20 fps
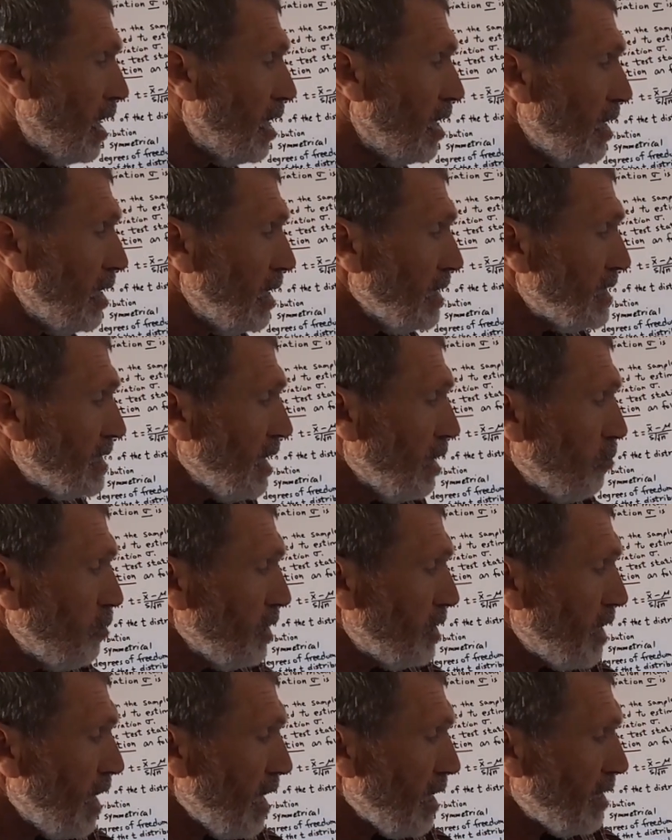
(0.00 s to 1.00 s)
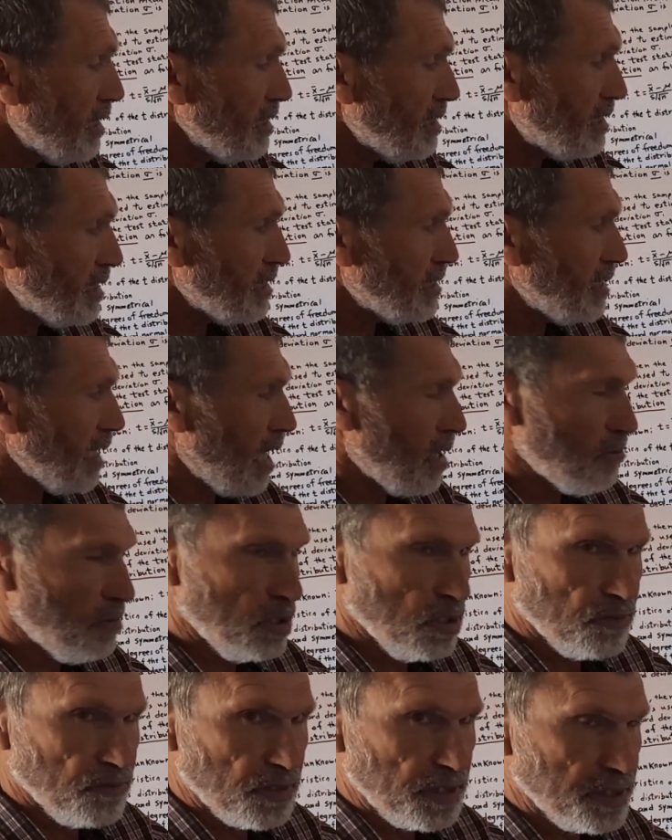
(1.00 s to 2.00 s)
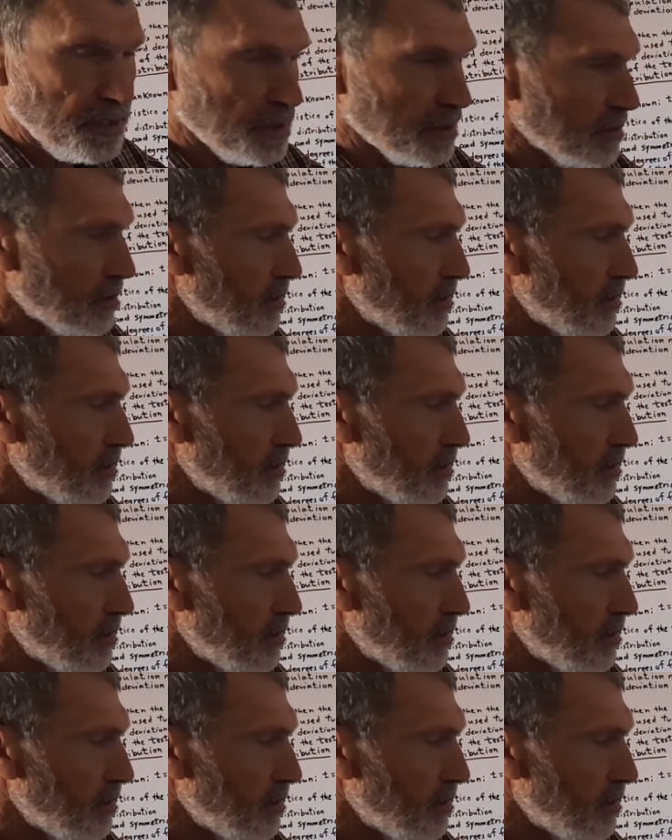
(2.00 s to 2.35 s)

Let's say we take this example over here.